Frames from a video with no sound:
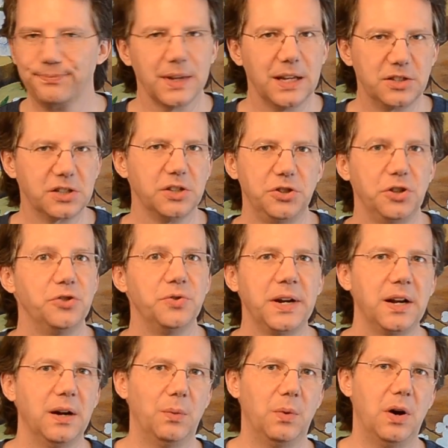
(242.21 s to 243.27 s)
It's because you're
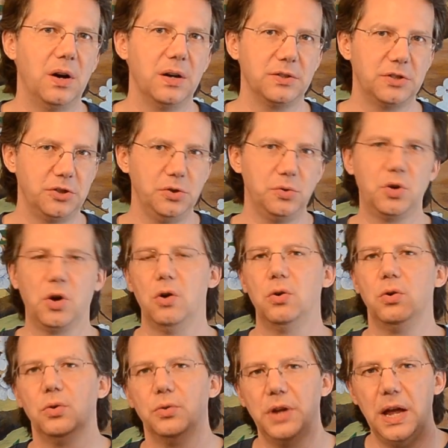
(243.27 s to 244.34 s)
drinking it wrong. It's too
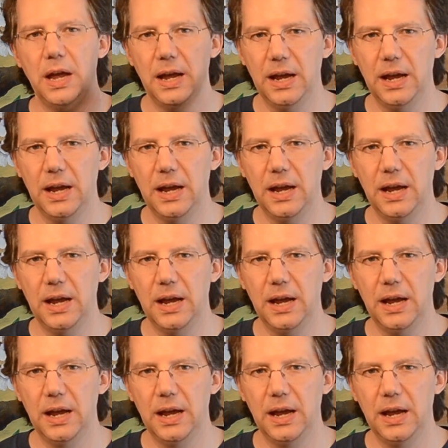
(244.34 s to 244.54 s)
cold.